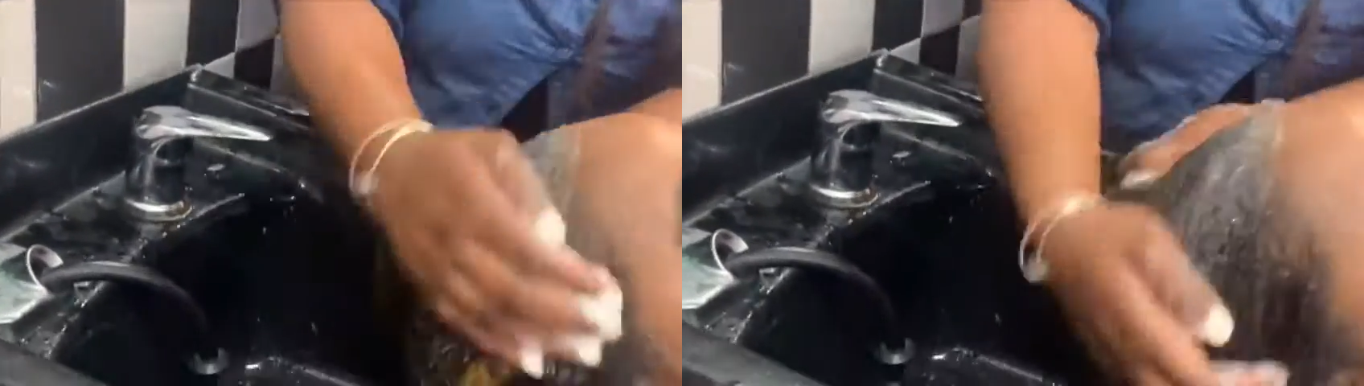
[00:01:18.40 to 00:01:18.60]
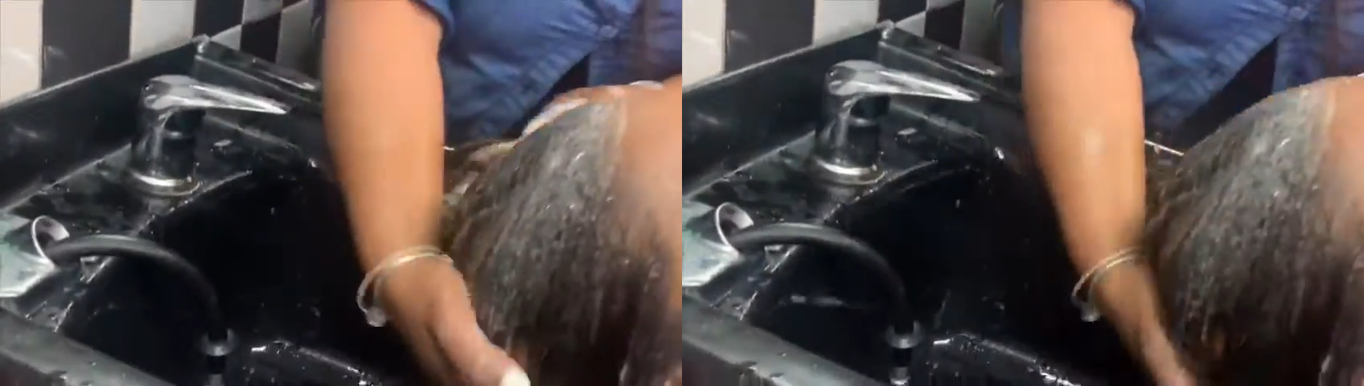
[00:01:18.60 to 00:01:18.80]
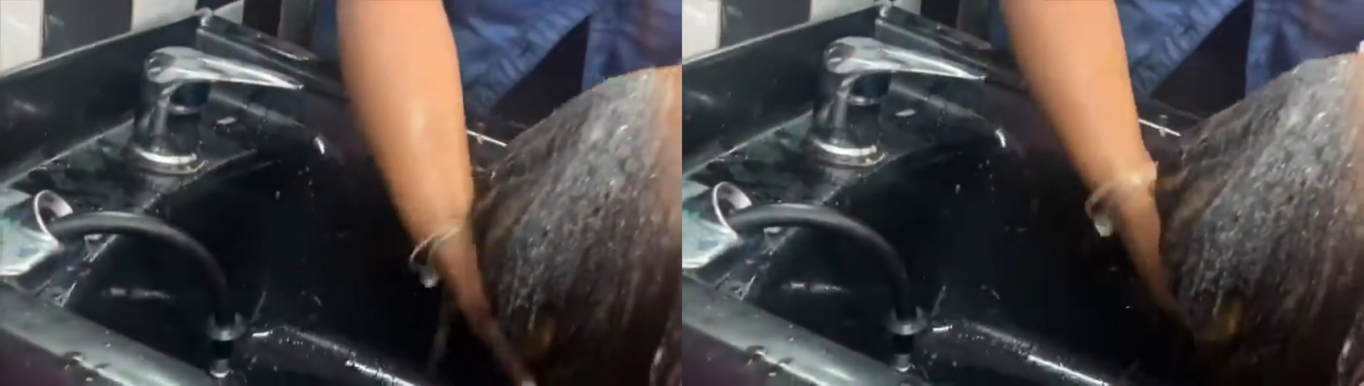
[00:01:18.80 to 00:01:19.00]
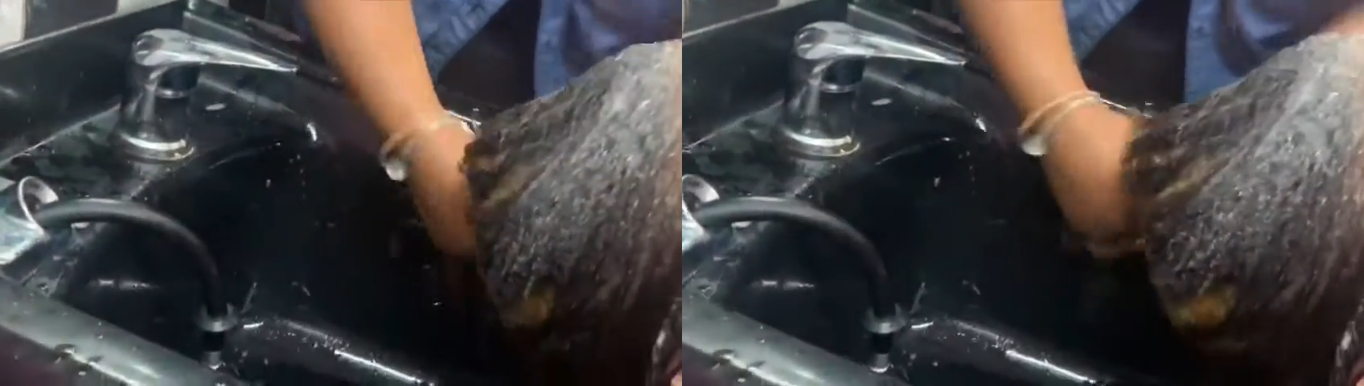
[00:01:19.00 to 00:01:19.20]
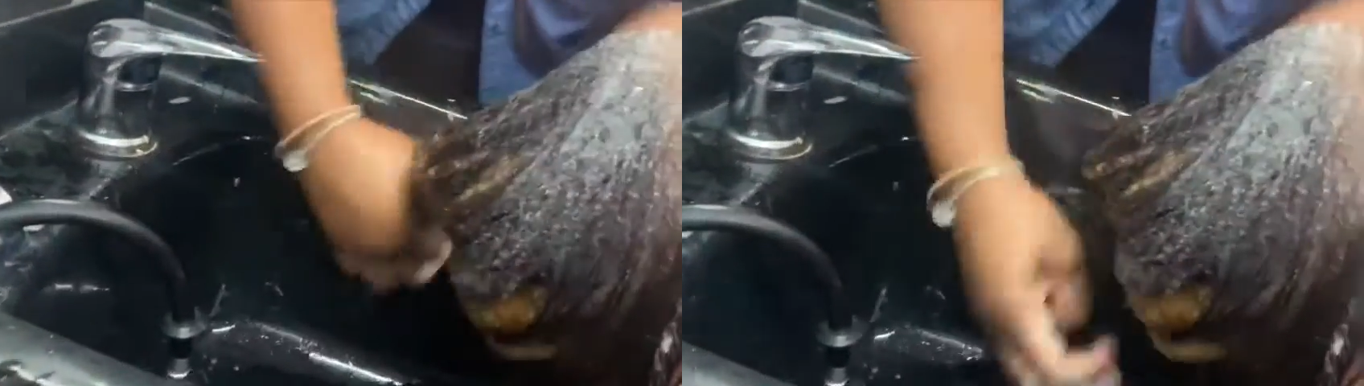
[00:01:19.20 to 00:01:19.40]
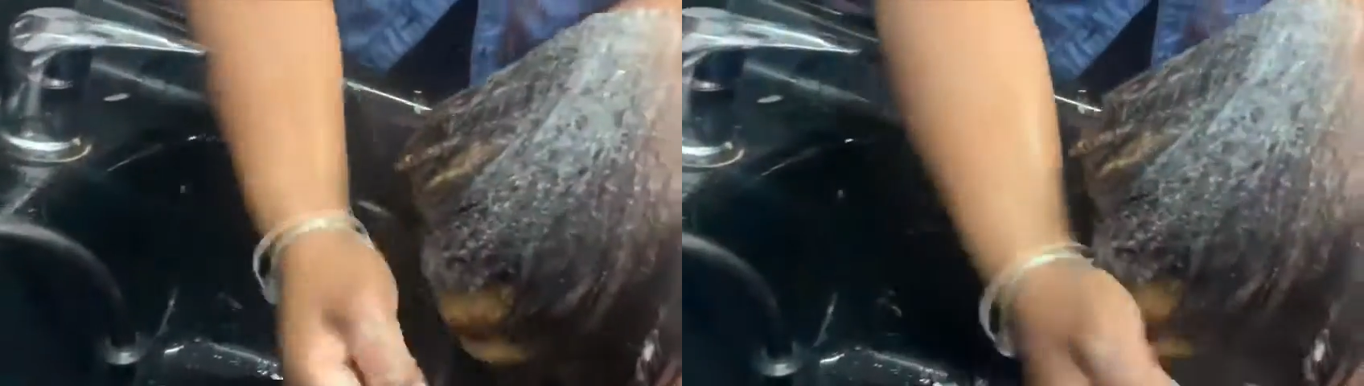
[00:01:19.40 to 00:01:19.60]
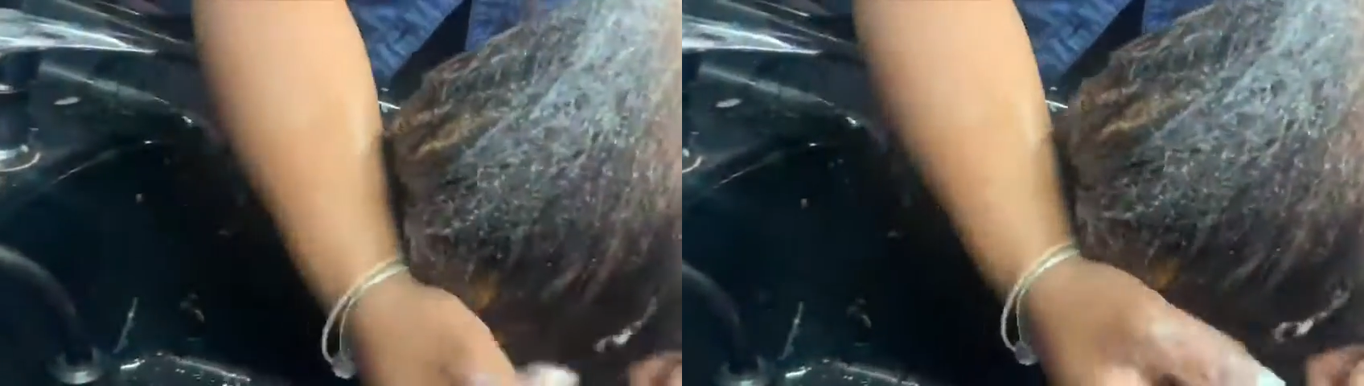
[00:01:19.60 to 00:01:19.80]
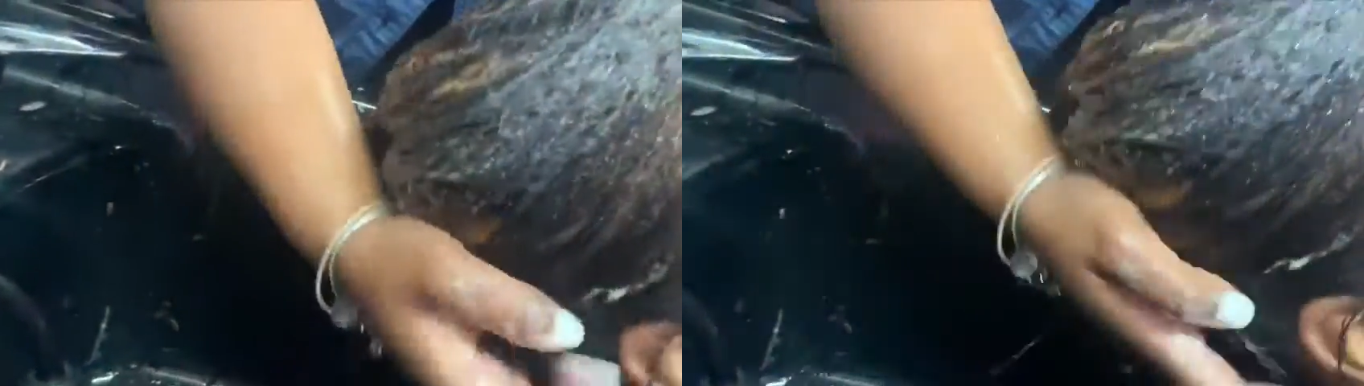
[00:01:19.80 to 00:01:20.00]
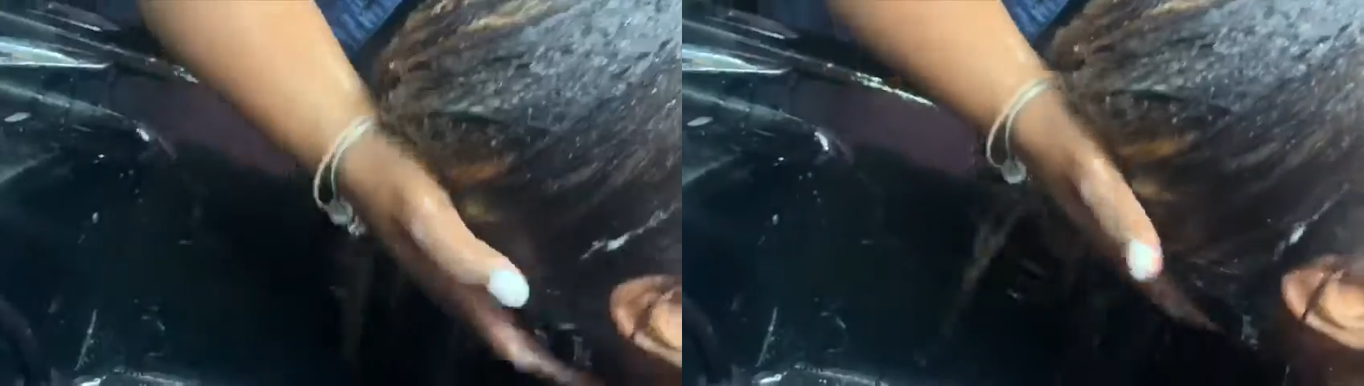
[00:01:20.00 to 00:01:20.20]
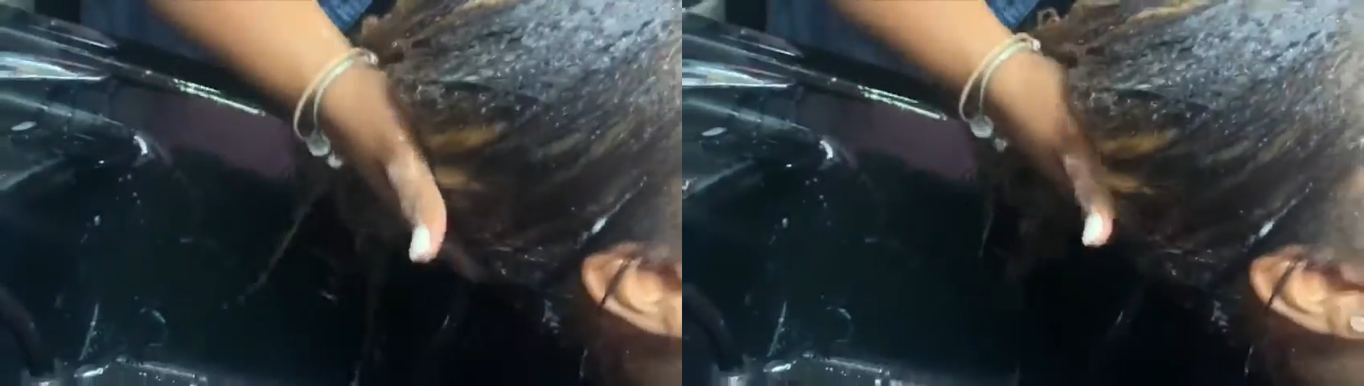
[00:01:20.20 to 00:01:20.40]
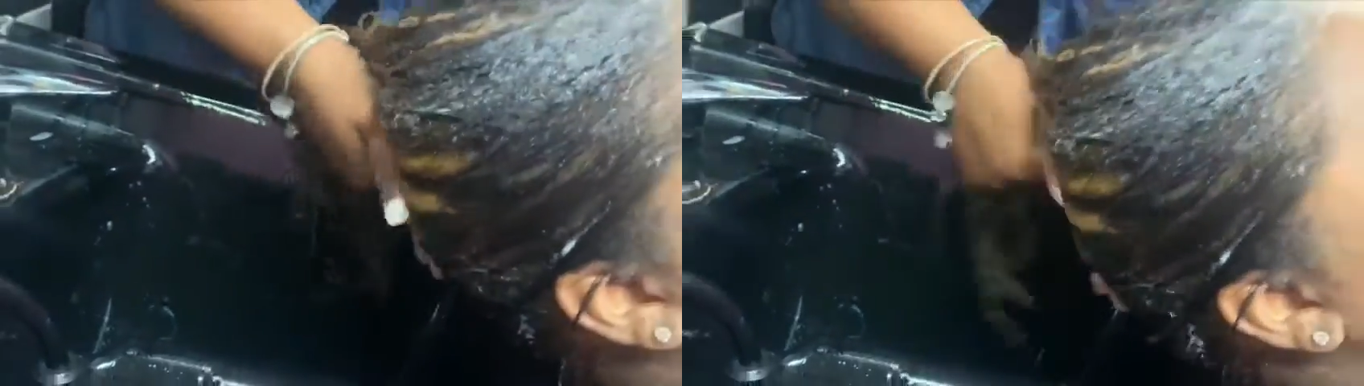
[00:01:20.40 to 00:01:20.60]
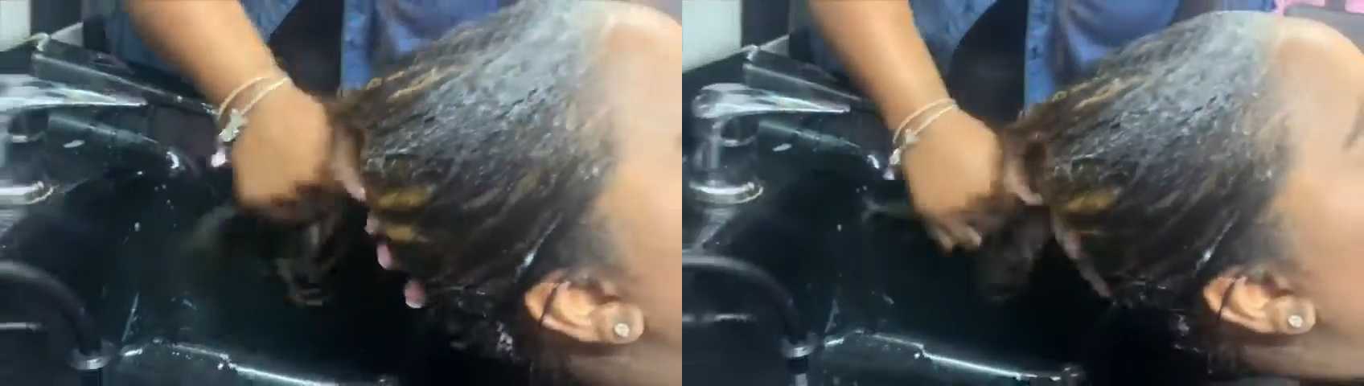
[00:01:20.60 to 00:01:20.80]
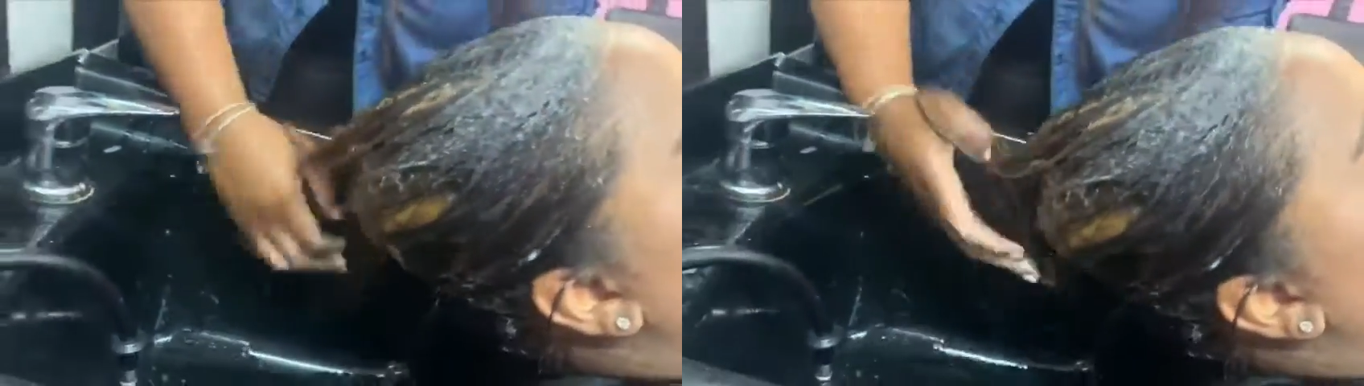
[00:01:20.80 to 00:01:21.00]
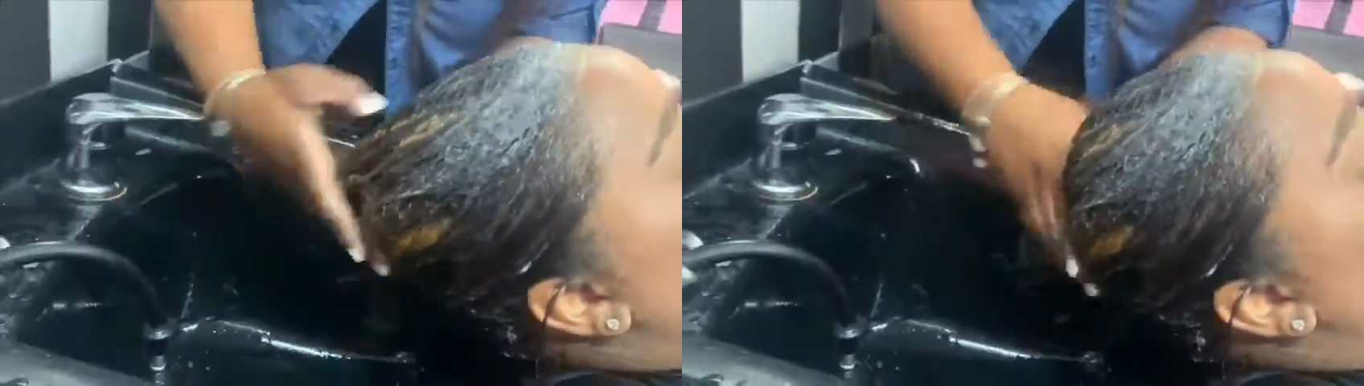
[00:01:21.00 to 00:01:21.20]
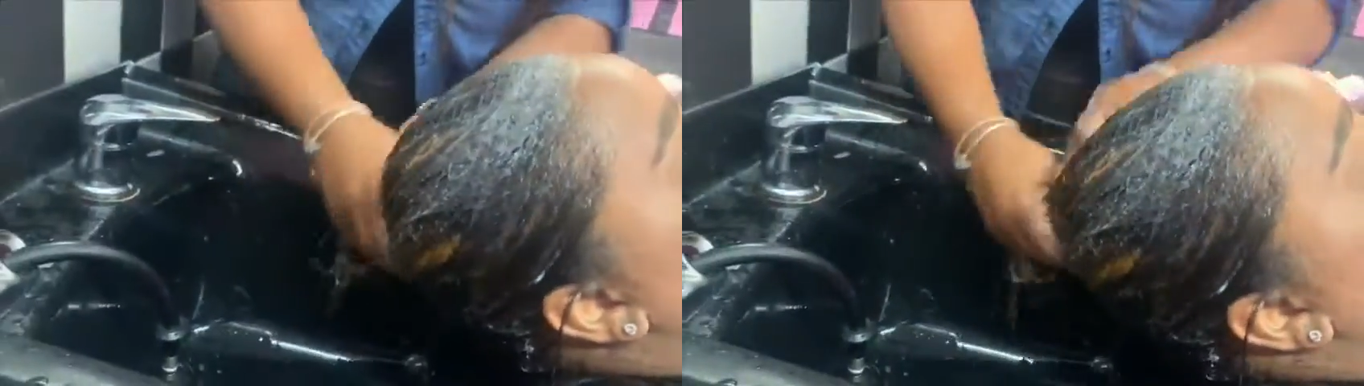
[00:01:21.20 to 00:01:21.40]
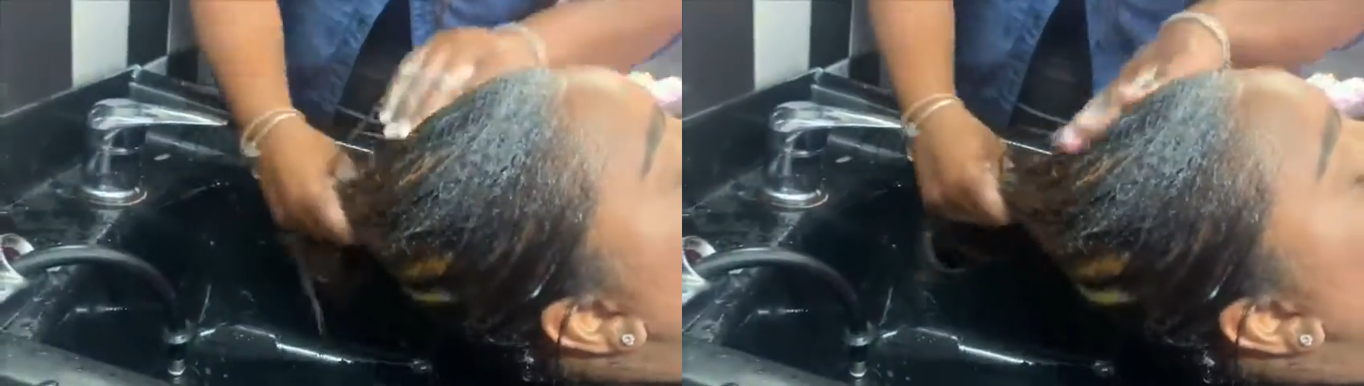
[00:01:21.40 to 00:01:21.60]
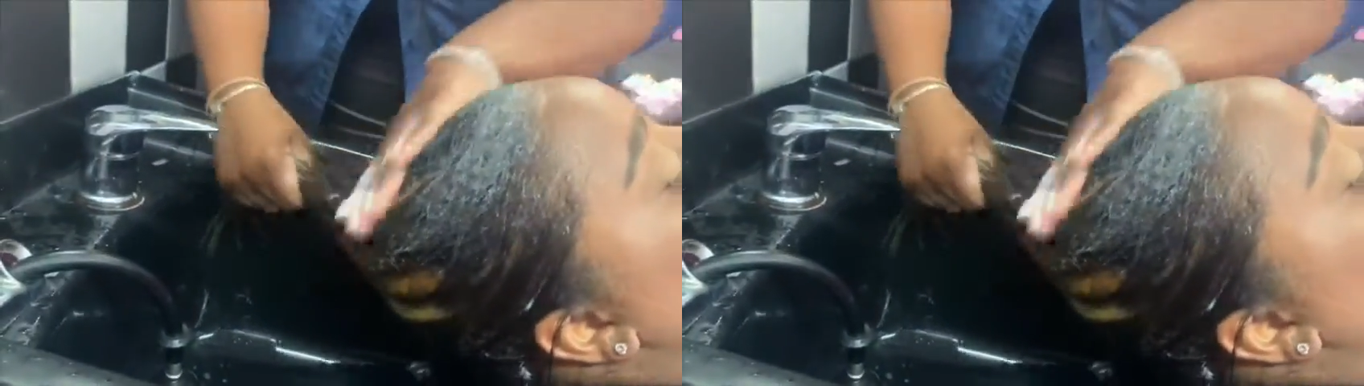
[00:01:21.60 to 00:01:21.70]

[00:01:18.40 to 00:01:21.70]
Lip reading: (no speaker visible)